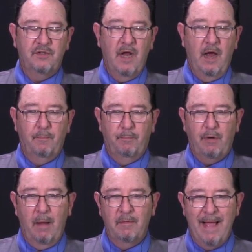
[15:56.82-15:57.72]
uh,
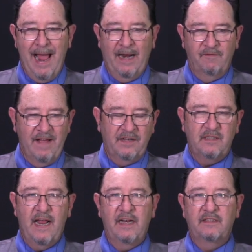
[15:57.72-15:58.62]
problematic vent
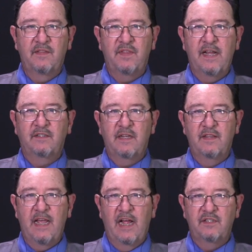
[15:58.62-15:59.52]
settings and things
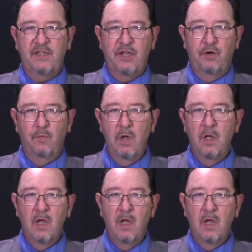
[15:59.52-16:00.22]
in the ICU.